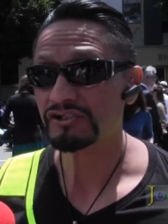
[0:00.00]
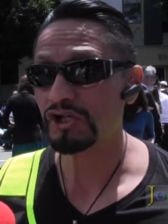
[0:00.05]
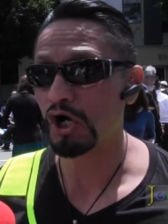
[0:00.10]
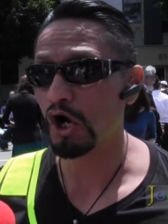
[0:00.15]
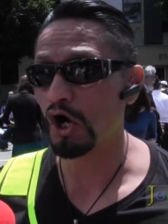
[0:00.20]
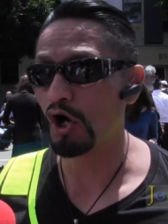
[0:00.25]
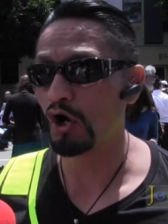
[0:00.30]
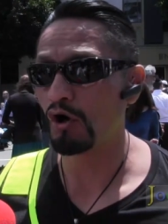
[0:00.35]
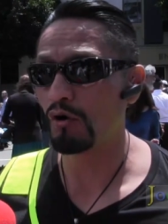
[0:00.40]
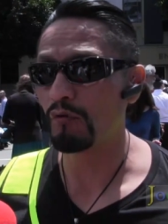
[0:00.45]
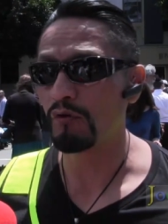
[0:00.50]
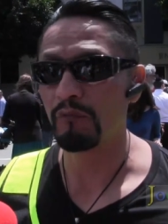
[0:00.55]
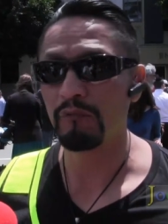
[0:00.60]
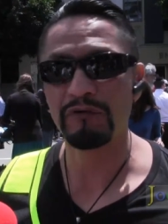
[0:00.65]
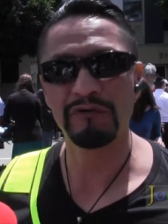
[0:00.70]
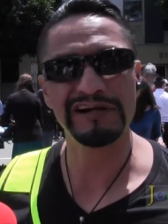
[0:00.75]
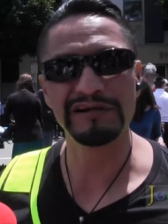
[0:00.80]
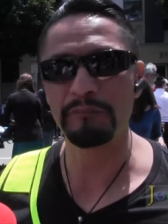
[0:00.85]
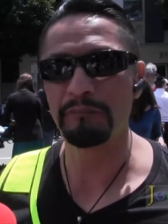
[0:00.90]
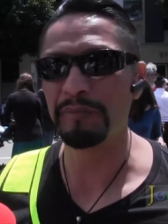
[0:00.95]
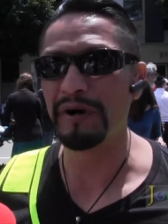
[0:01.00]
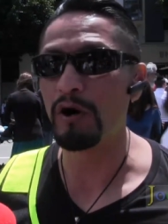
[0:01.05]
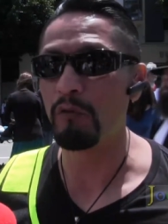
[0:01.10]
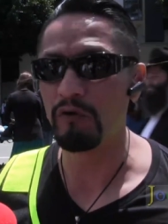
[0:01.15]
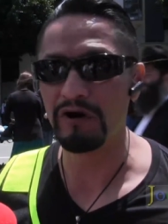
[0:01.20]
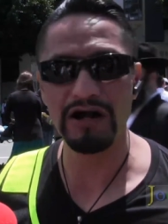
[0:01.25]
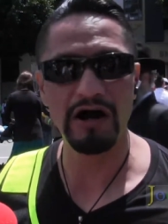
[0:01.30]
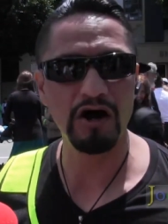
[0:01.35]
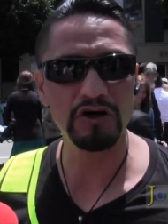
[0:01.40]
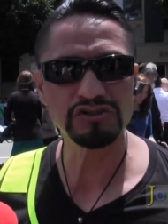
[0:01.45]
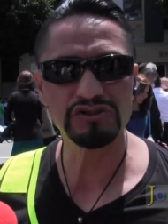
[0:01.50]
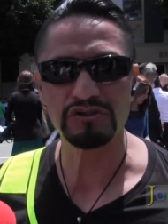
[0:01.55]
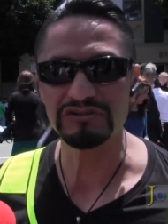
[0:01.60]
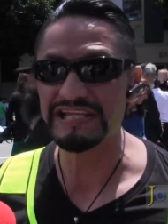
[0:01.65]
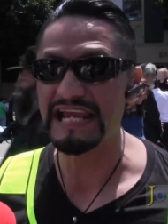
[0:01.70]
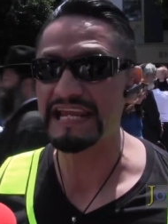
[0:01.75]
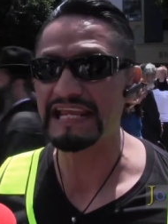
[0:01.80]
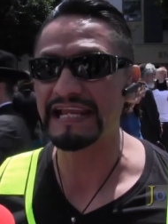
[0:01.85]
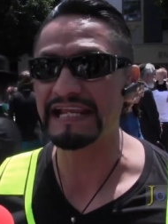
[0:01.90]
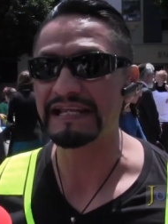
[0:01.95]
But we're also
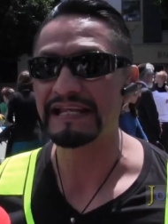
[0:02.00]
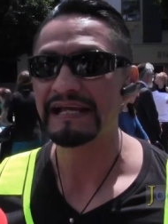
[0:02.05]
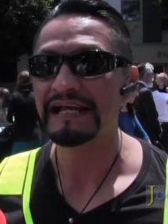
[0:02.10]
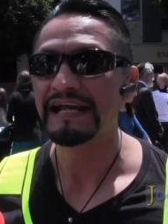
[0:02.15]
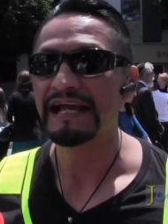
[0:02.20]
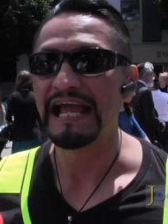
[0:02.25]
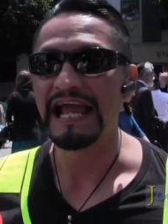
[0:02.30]
taking